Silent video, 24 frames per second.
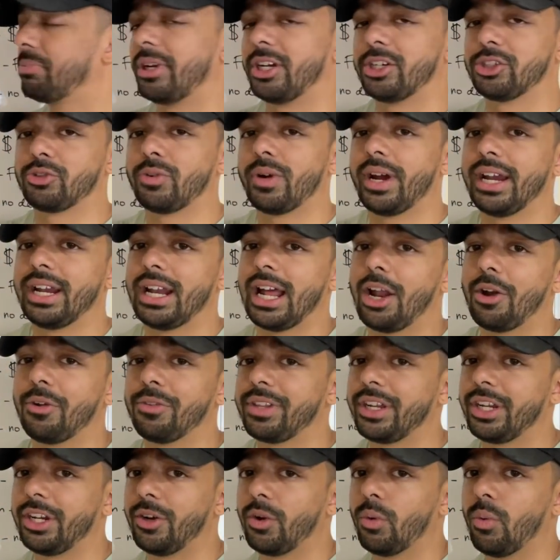players, right? I don't
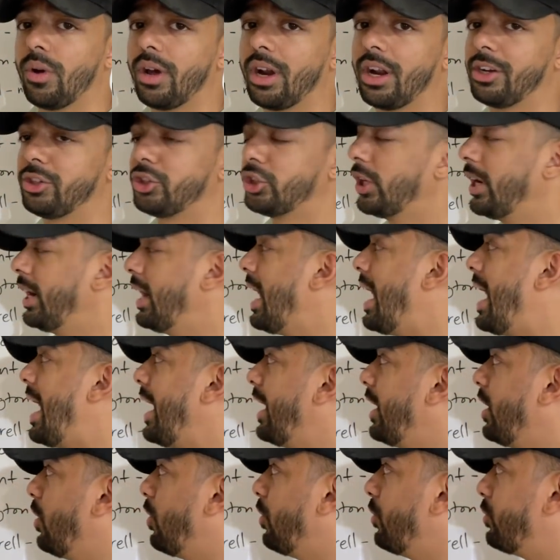think you want to trade
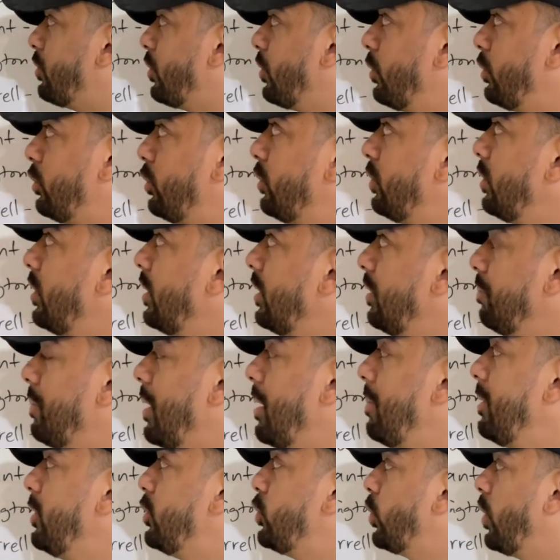Ayo, so
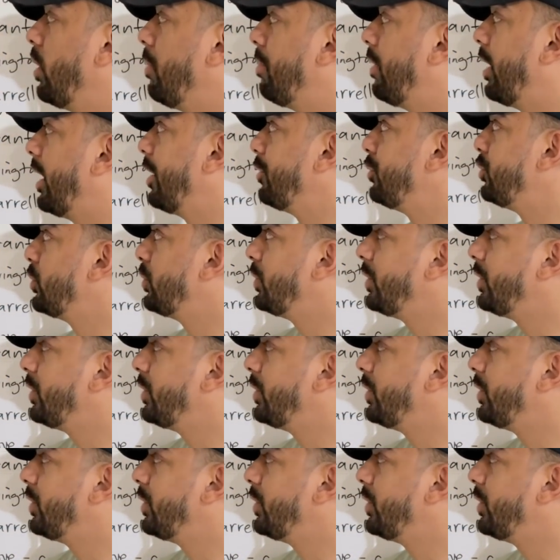maybe Troy Brown Jr.